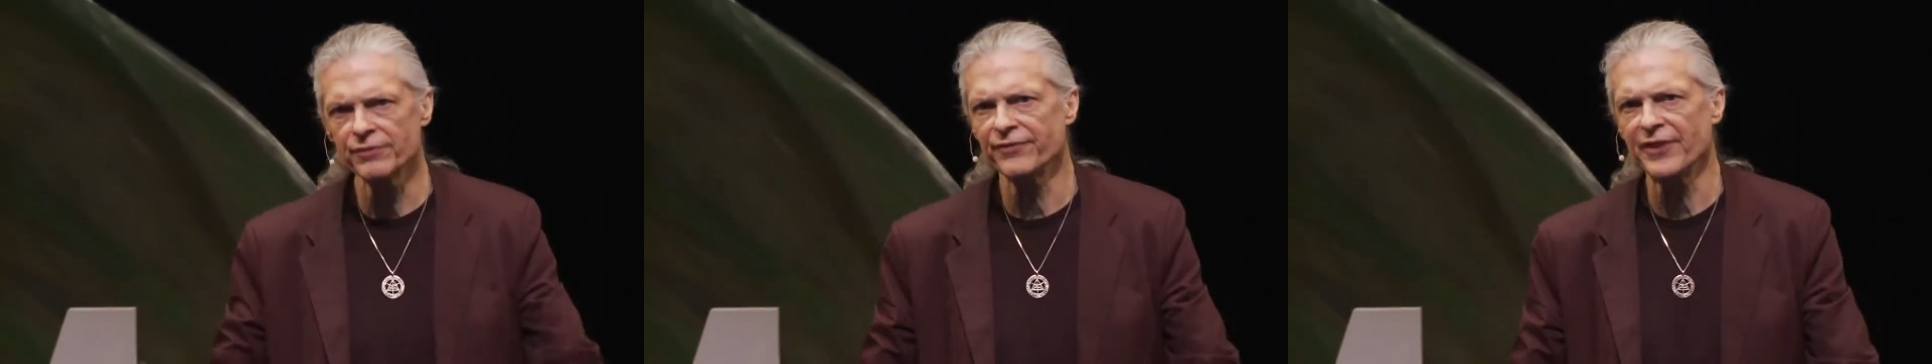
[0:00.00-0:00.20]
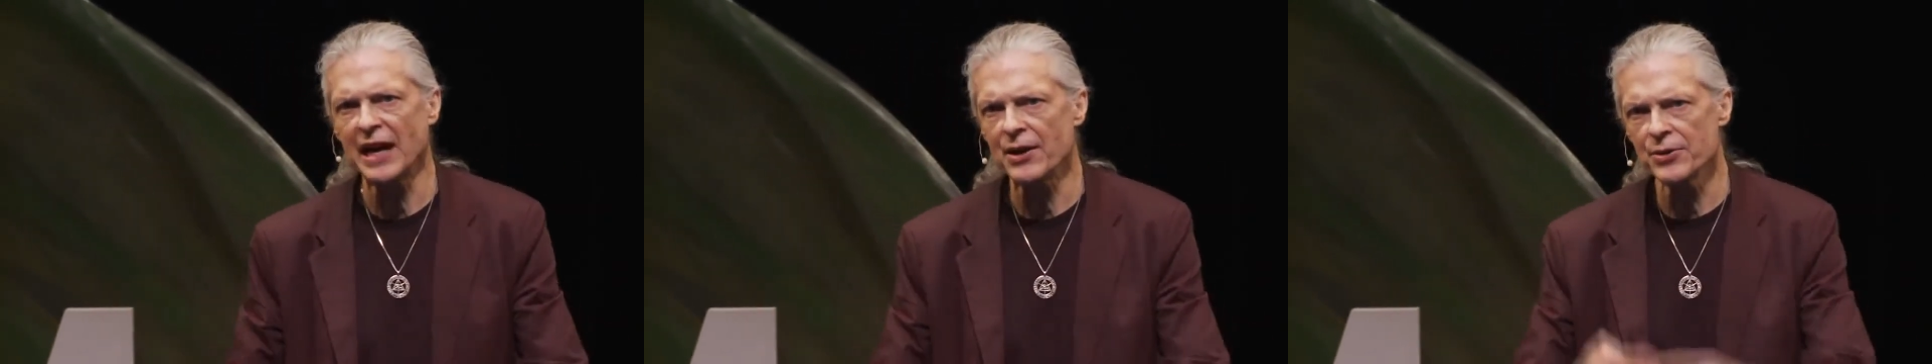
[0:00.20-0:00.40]

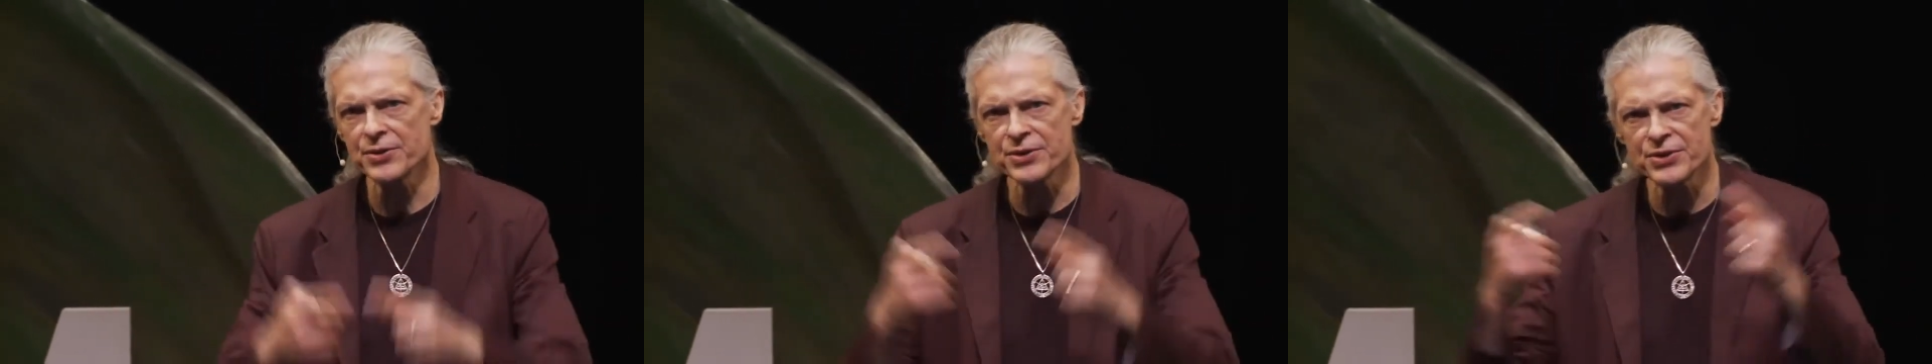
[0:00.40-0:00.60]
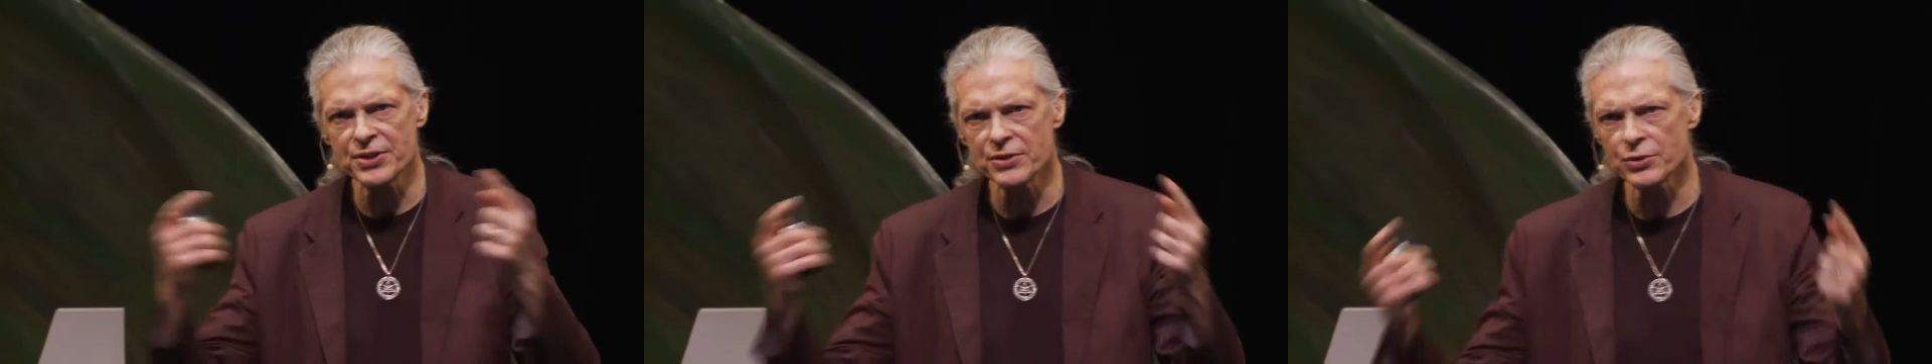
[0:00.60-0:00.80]

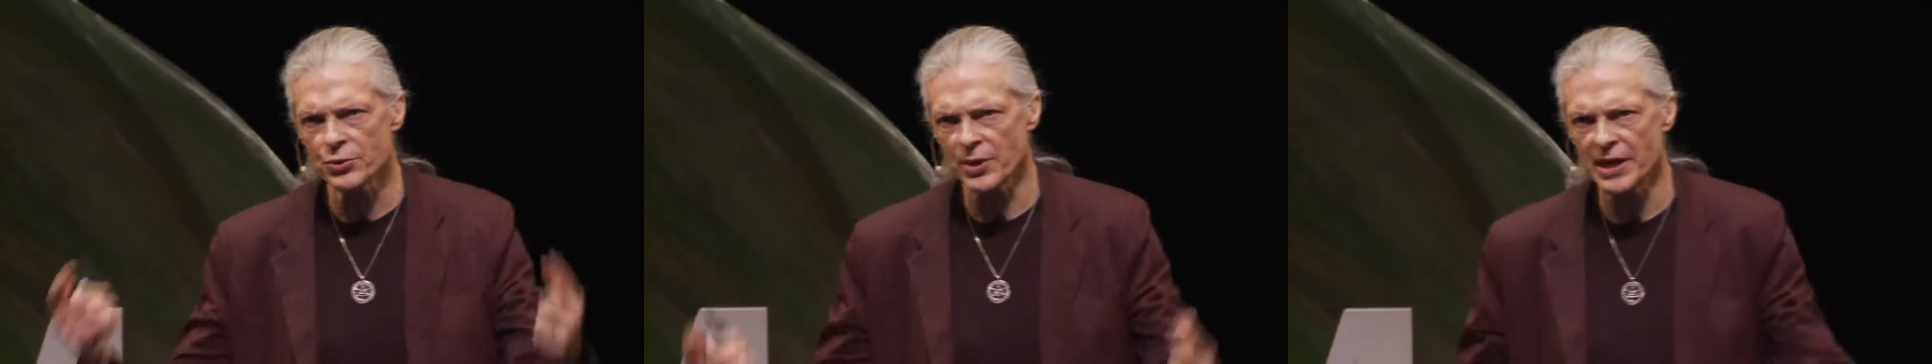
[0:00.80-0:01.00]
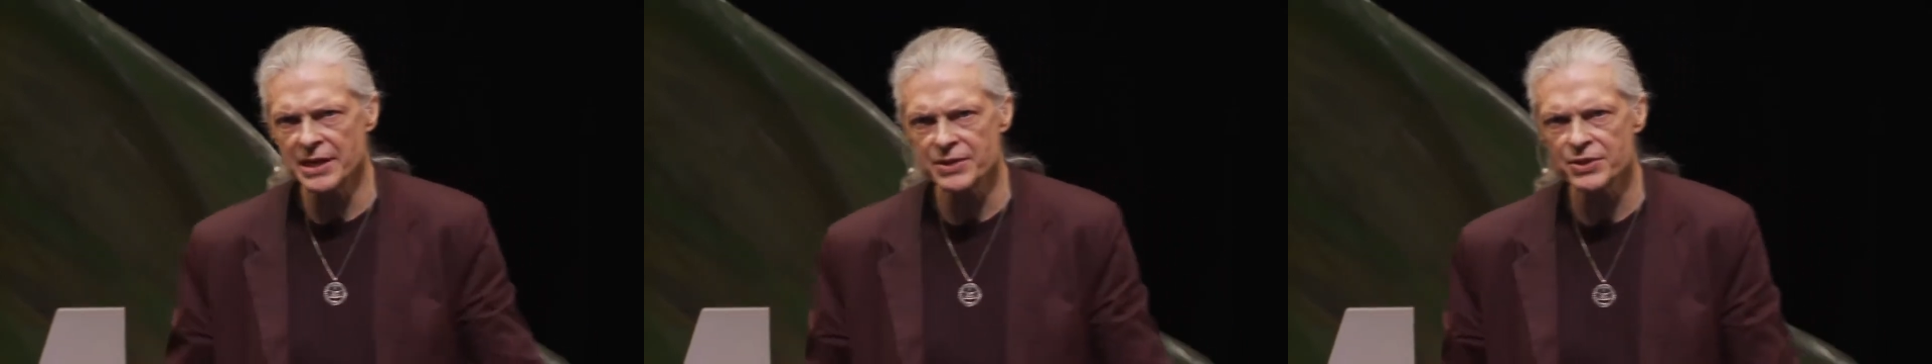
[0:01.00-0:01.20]
fountains and
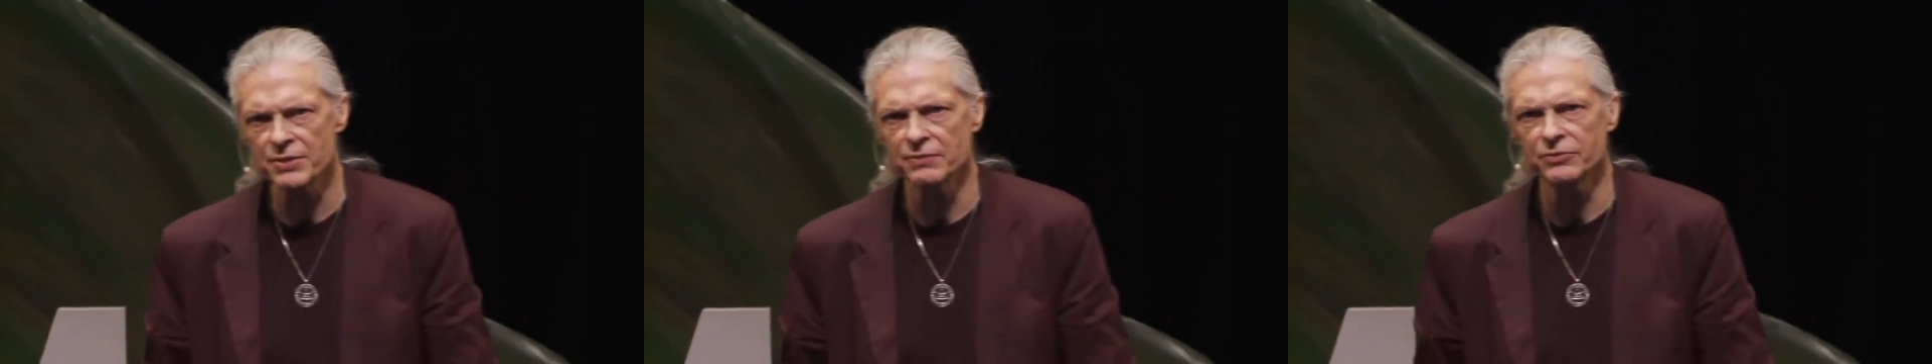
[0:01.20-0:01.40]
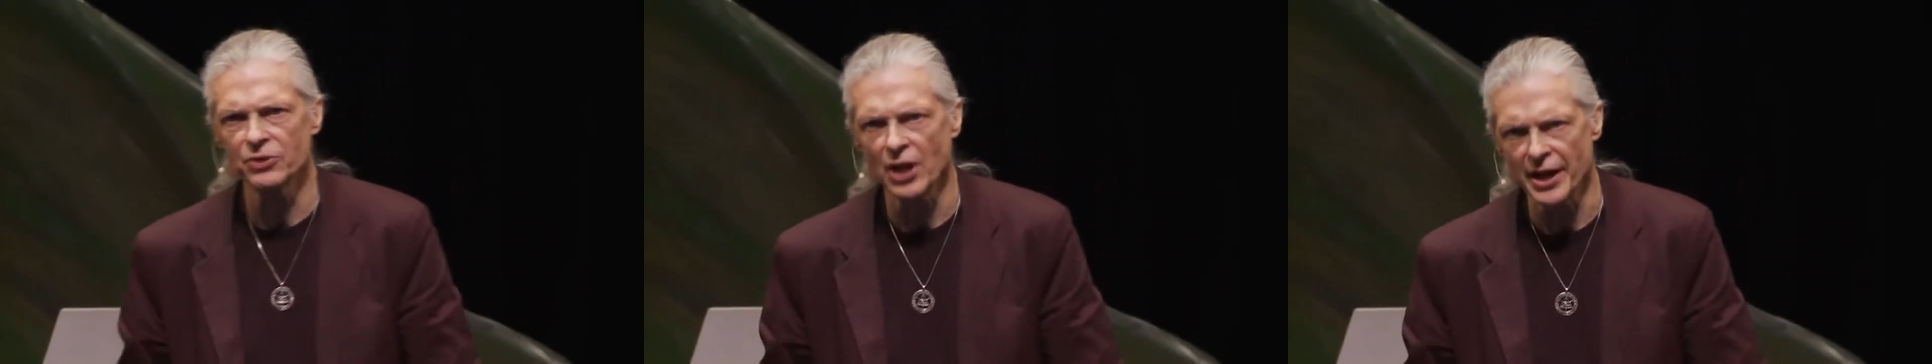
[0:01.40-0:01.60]
drains
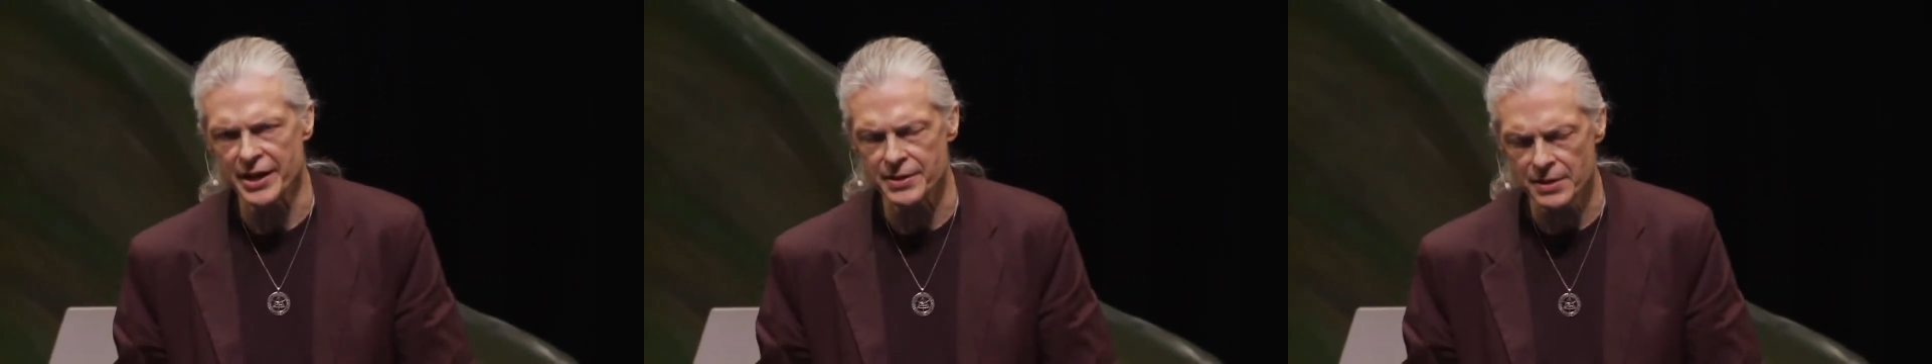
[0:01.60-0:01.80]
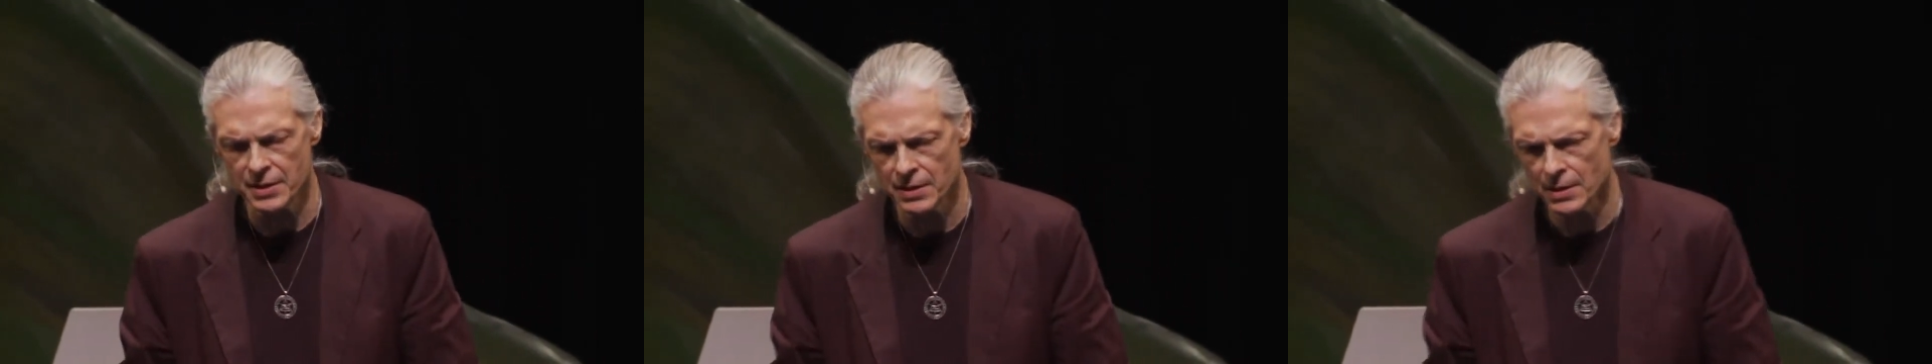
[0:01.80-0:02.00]
of light.